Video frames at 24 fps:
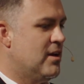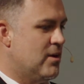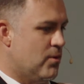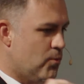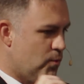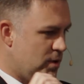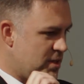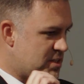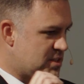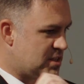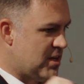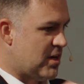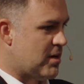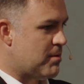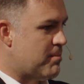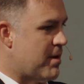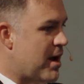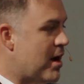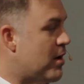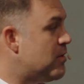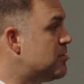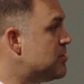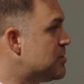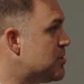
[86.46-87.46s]
We send them
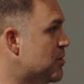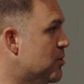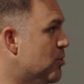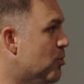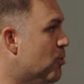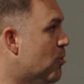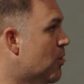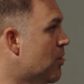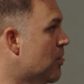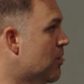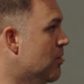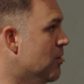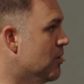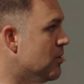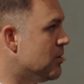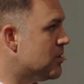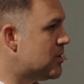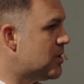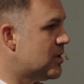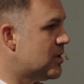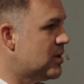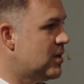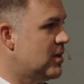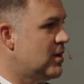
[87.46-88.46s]
out into the
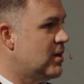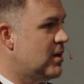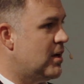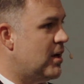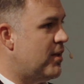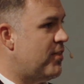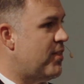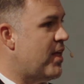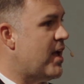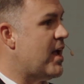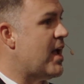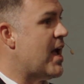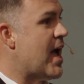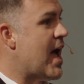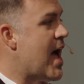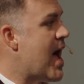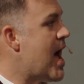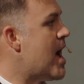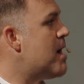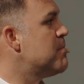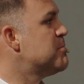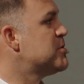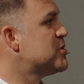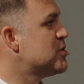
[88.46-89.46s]
world, and they
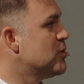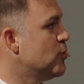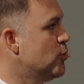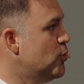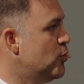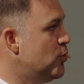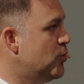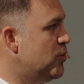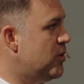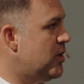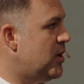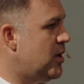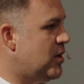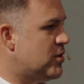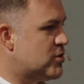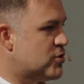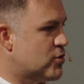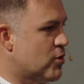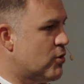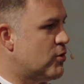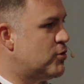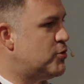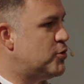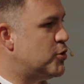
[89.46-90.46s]
absolutely
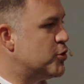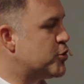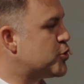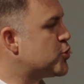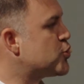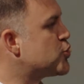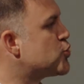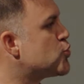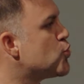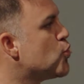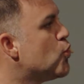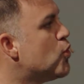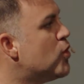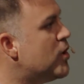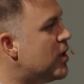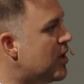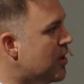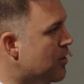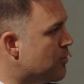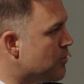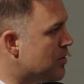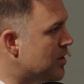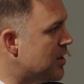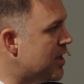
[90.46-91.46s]
start
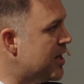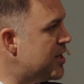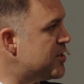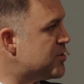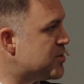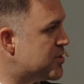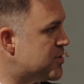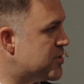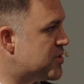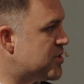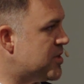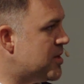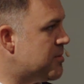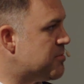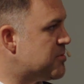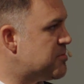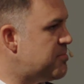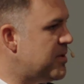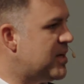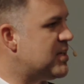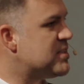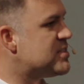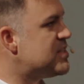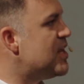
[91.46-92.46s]
destroying relationships
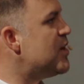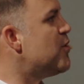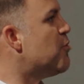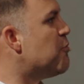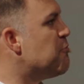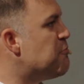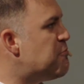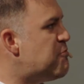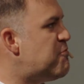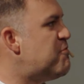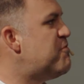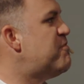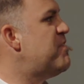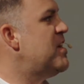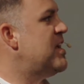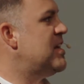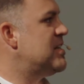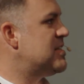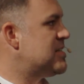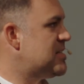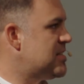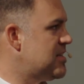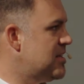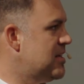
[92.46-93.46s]
because they don't
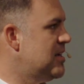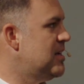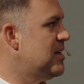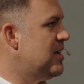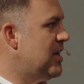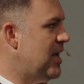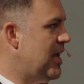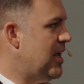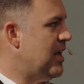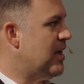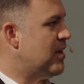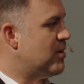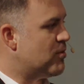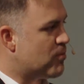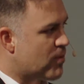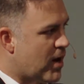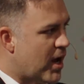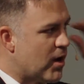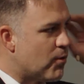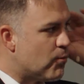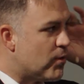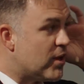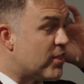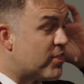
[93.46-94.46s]
fit in,
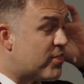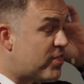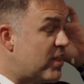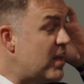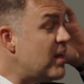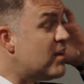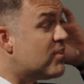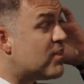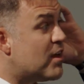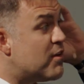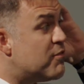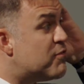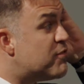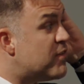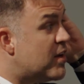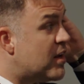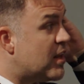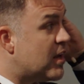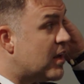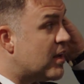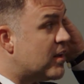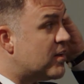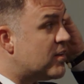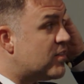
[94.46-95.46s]
right? We think they fit
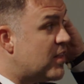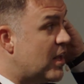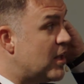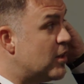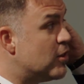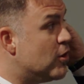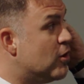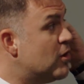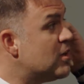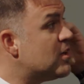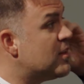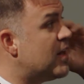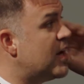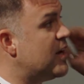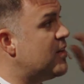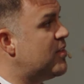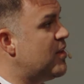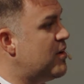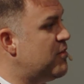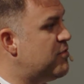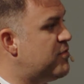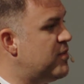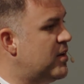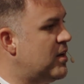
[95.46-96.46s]
in. They look like
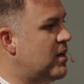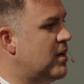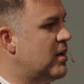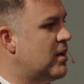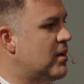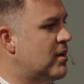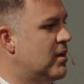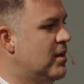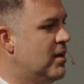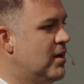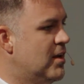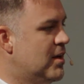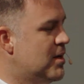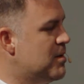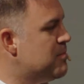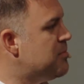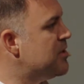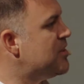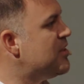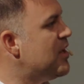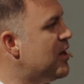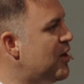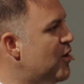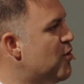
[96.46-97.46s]
they fit in,
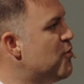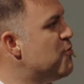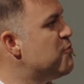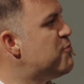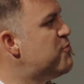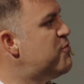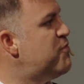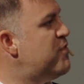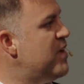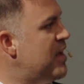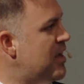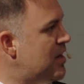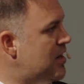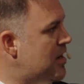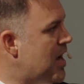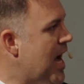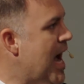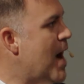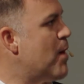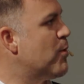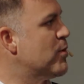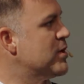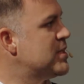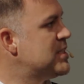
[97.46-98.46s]
but they don't fit
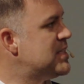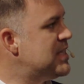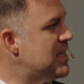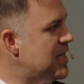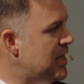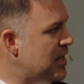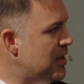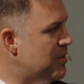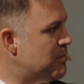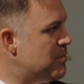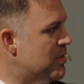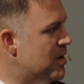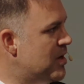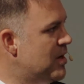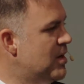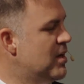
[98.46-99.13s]
our team.